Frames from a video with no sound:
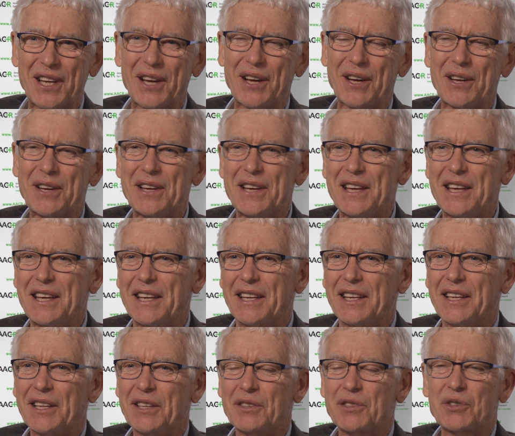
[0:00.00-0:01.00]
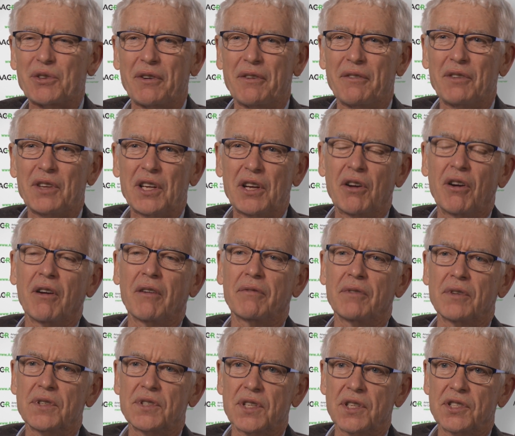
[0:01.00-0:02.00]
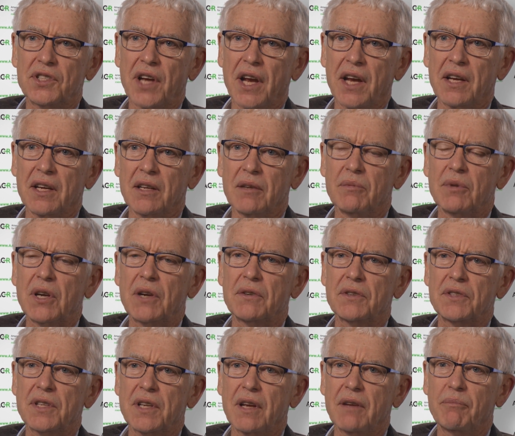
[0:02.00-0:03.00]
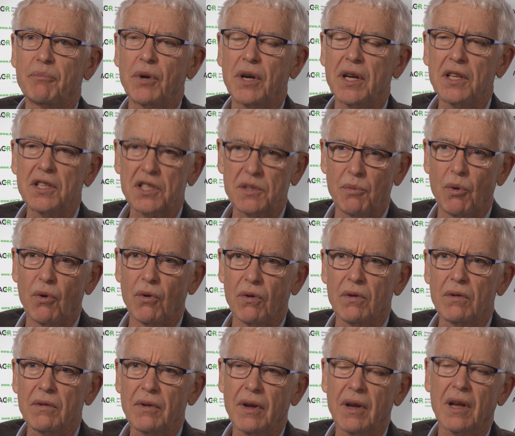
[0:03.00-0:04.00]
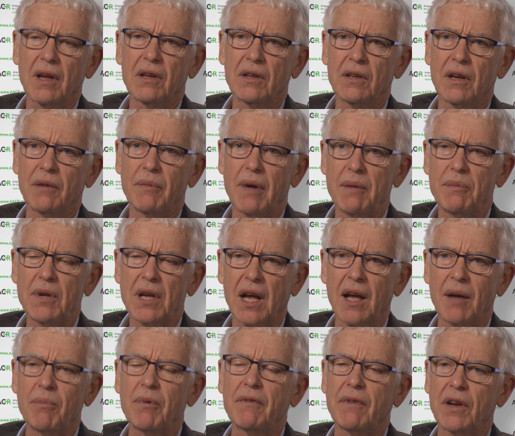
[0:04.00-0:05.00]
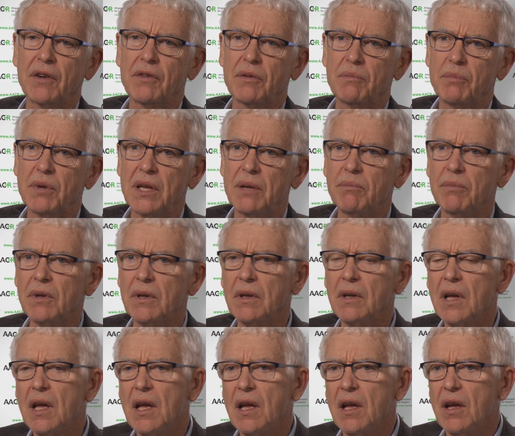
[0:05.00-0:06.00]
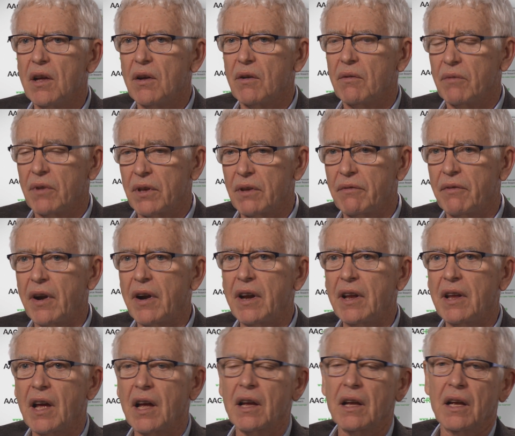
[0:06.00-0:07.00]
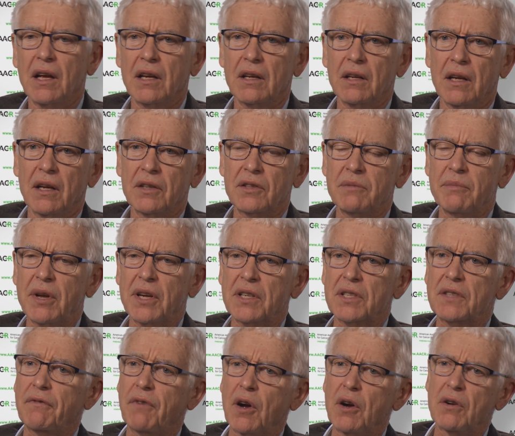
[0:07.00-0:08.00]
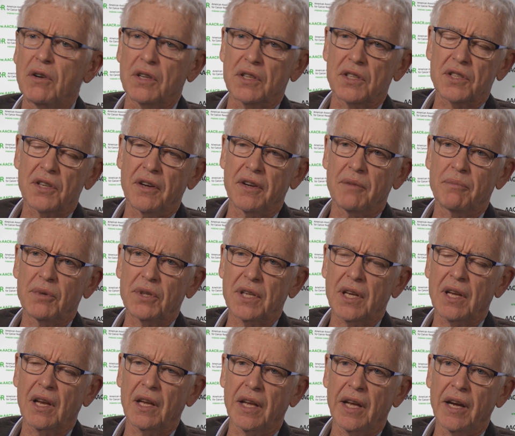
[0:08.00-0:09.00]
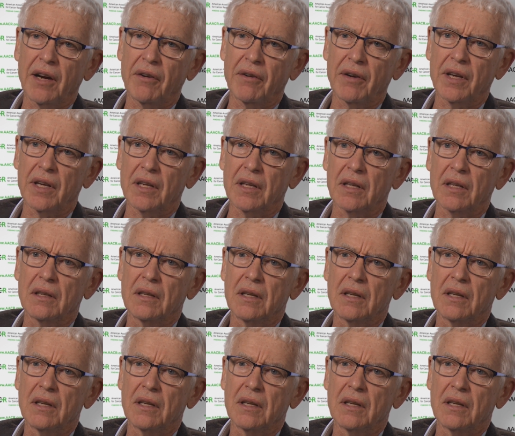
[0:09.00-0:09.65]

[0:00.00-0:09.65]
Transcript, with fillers: Uh, in sort of the conference agenda because they're pretty small, you know, maybe a couple of hundred people, with a very a, a, a tremendous focus on a particular area.